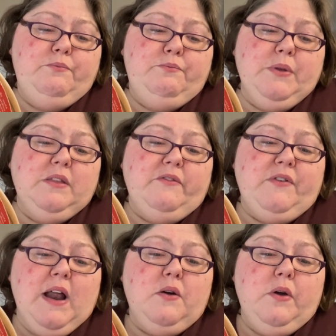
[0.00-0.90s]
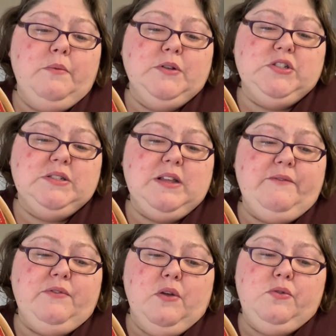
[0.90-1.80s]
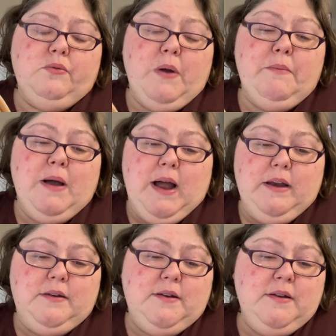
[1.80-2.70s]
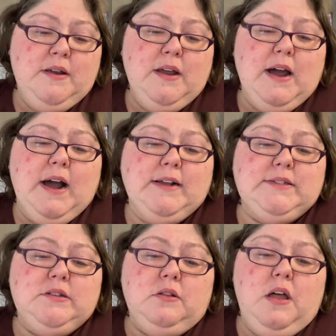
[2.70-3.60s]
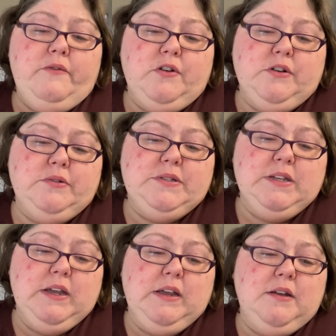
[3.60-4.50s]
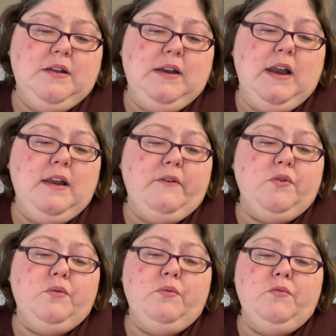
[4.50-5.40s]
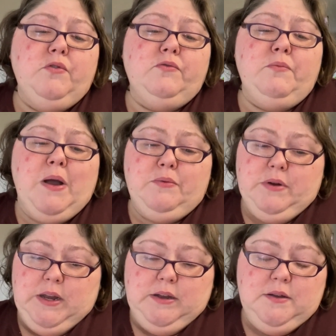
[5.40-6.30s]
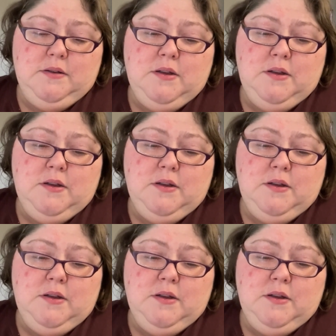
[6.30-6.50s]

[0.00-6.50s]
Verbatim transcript: be the final images that float through my mind. I still love her, you see, and I never removed my ring.